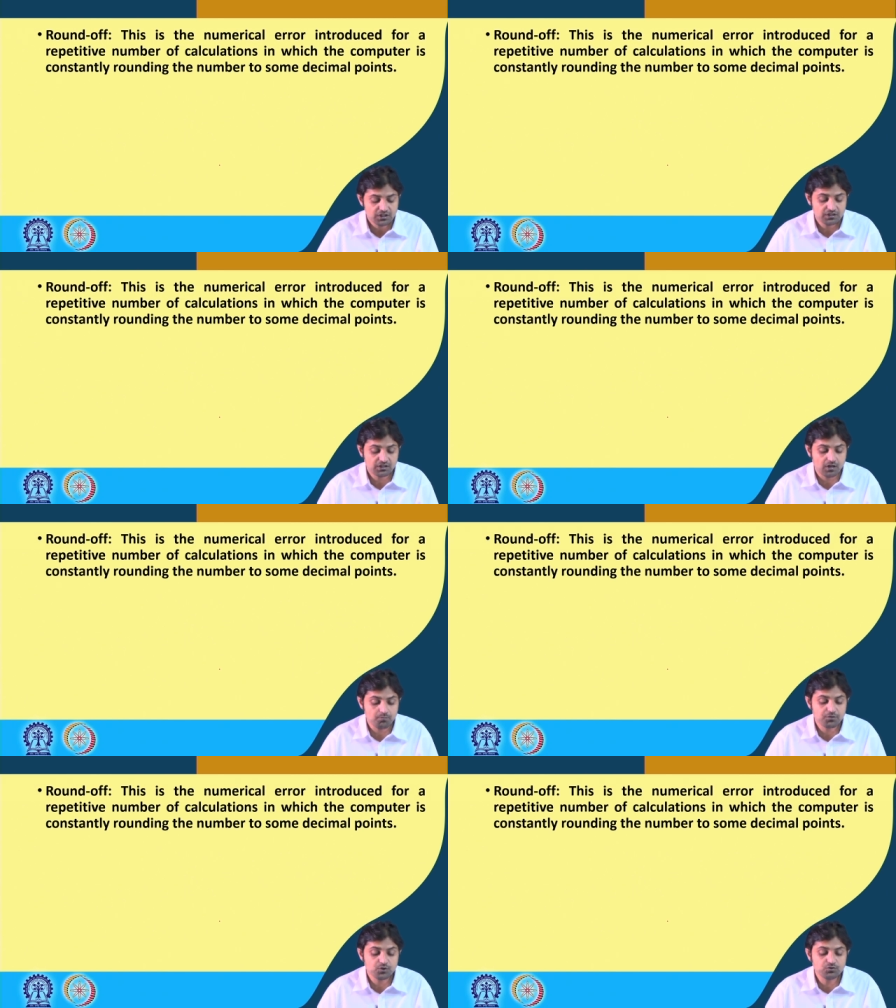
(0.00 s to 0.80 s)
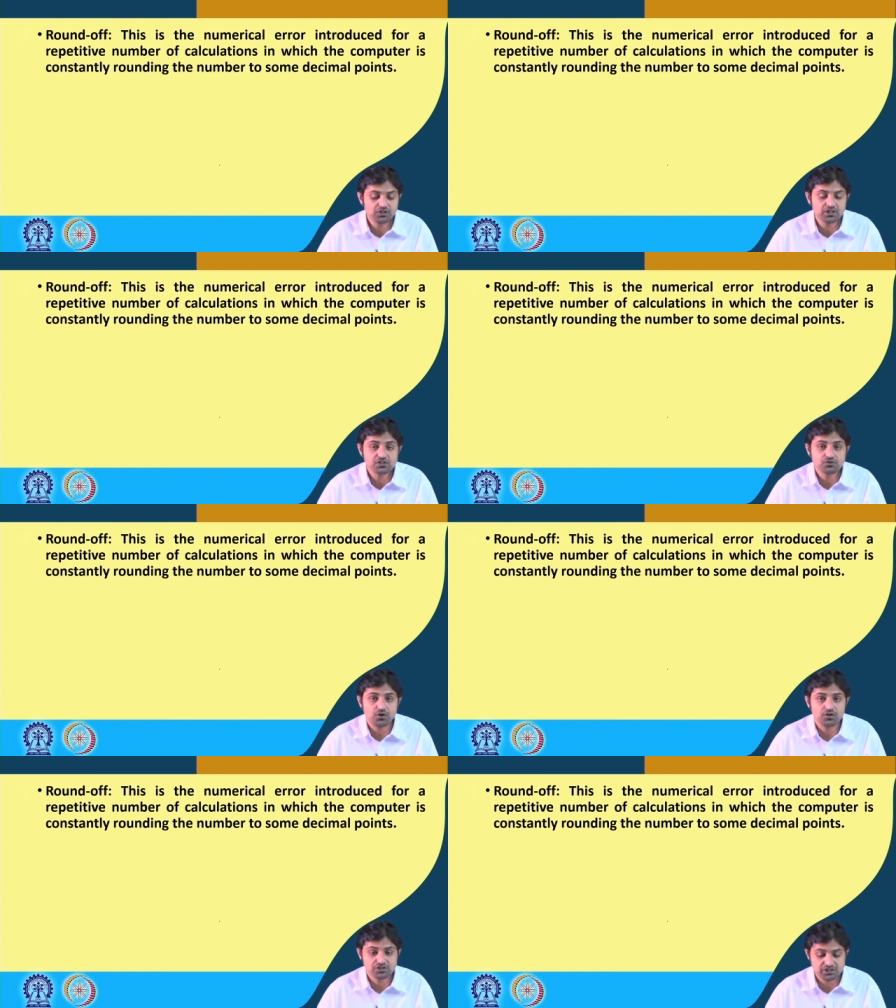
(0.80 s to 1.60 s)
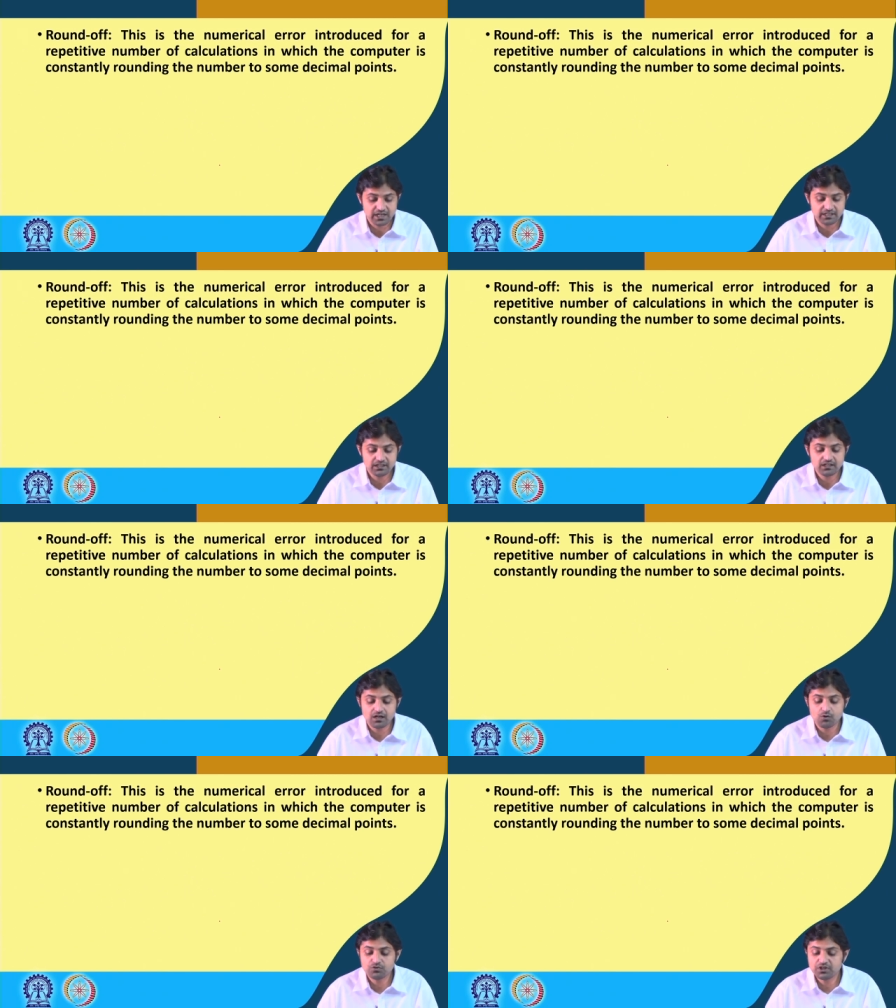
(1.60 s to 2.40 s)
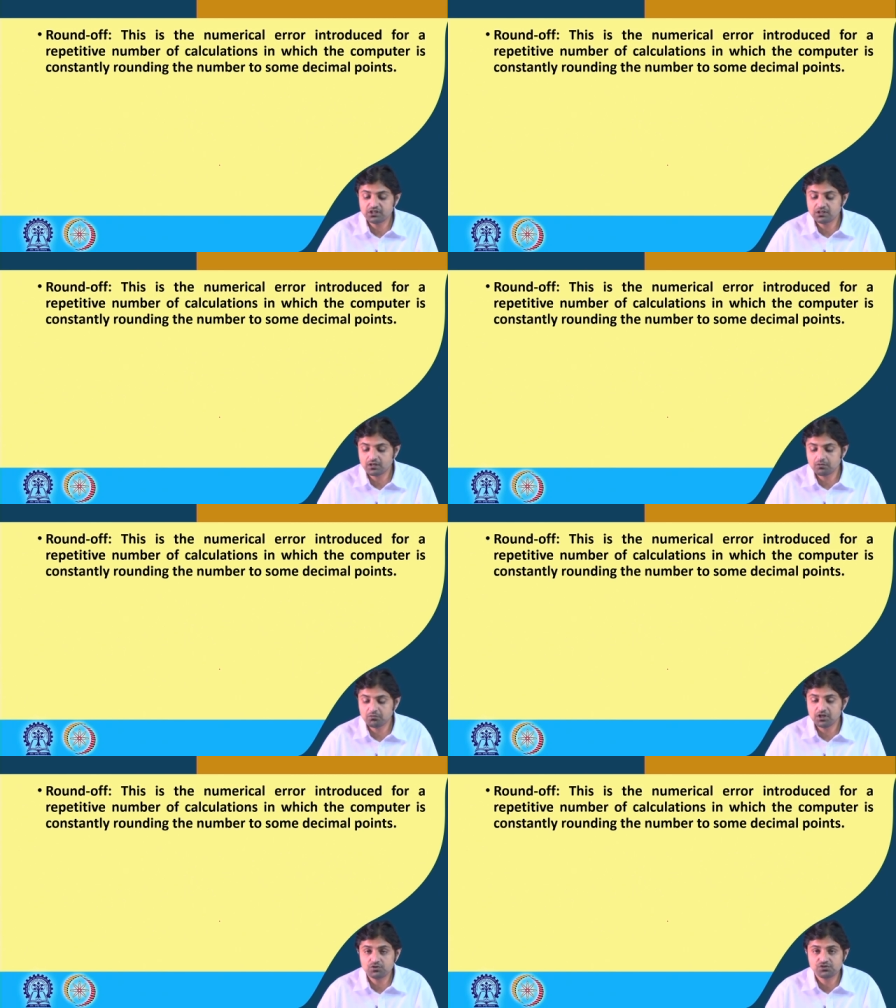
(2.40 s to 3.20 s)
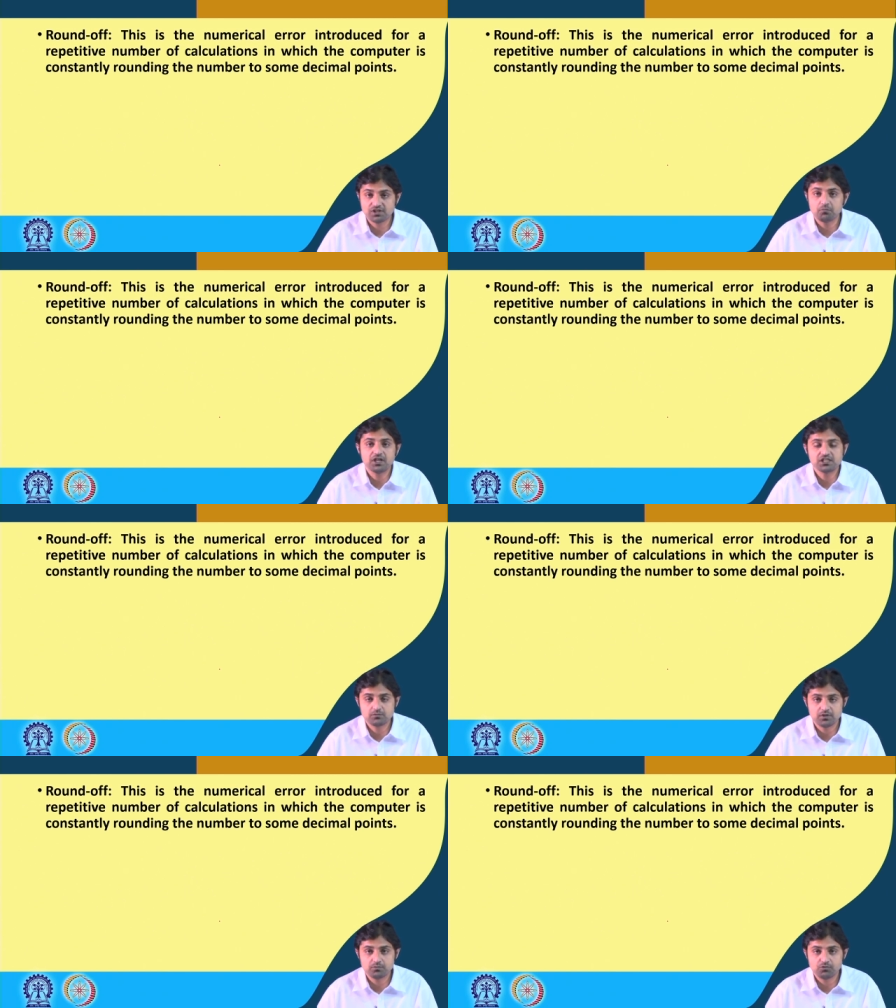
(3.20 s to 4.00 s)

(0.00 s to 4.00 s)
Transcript: the computer is constantly rounding the number to some decimal